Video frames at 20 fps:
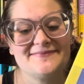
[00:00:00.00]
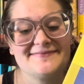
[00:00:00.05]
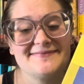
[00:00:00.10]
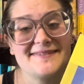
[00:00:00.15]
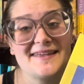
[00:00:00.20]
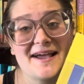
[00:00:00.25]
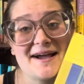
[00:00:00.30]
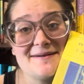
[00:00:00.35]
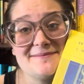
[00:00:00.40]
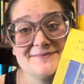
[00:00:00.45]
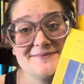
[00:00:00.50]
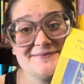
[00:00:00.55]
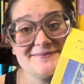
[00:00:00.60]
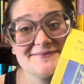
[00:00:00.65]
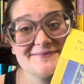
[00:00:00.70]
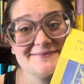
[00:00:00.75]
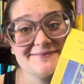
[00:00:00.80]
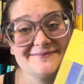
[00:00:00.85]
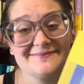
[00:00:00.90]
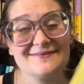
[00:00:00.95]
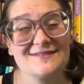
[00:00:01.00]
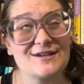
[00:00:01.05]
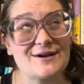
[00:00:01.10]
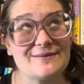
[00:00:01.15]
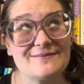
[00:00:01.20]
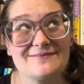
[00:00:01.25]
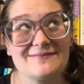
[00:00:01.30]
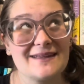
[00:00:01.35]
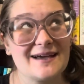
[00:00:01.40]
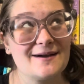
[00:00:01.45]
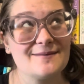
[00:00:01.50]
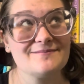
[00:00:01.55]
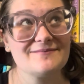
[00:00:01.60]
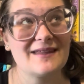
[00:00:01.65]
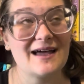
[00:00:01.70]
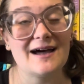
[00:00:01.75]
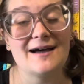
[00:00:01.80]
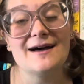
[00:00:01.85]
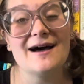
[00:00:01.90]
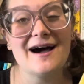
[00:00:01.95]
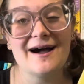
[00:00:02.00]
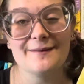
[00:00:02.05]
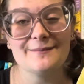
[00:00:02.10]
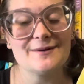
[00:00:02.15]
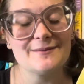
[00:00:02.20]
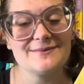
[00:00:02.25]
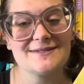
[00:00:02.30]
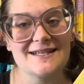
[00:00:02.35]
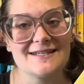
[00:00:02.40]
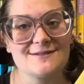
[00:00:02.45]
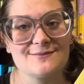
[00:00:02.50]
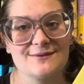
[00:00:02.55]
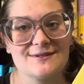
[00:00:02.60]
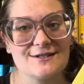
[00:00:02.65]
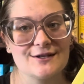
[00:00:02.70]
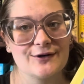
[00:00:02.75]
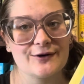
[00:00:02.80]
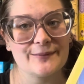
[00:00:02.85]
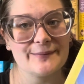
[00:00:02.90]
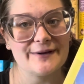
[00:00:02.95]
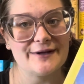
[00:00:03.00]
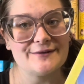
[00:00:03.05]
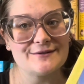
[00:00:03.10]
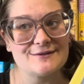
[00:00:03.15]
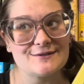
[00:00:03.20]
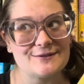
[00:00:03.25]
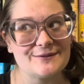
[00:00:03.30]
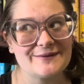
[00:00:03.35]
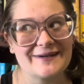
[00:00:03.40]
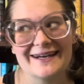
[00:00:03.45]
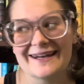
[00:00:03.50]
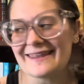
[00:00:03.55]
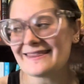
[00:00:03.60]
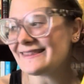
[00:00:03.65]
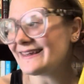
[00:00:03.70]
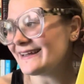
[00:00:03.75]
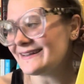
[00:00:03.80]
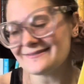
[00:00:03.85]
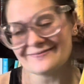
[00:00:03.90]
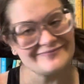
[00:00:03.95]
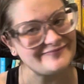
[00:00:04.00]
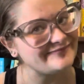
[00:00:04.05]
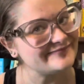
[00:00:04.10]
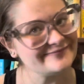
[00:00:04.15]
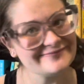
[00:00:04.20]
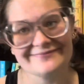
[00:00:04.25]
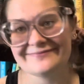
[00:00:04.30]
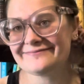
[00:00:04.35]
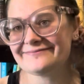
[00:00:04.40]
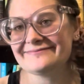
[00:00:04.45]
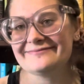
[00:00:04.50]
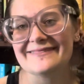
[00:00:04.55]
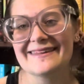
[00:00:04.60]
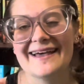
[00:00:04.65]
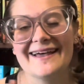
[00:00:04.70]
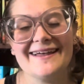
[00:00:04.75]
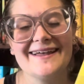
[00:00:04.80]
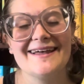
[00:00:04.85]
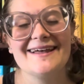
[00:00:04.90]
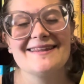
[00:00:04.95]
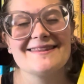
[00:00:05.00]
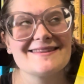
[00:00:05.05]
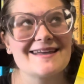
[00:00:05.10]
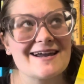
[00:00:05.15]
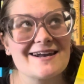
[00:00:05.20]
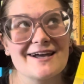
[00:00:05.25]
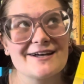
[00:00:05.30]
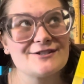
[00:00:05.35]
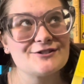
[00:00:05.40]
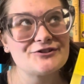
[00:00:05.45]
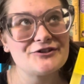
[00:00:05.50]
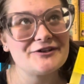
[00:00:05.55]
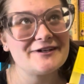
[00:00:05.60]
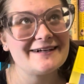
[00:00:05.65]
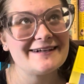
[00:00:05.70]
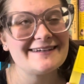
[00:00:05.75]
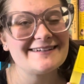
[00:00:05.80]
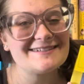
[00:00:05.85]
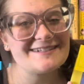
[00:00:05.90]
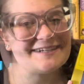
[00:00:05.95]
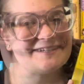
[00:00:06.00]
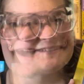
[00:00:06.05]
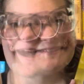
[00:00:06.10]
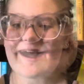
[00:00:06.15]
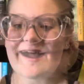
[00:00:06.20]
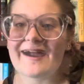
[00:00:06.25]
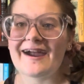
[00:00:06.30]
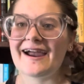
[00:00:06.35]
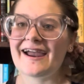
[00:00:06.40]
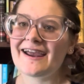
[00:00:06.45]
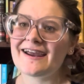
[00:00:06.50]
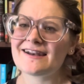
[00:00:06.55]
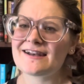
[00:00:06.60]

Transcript: Yeah. So I'm obsessed with Tinkerbell, so anything that has her in it. All right, and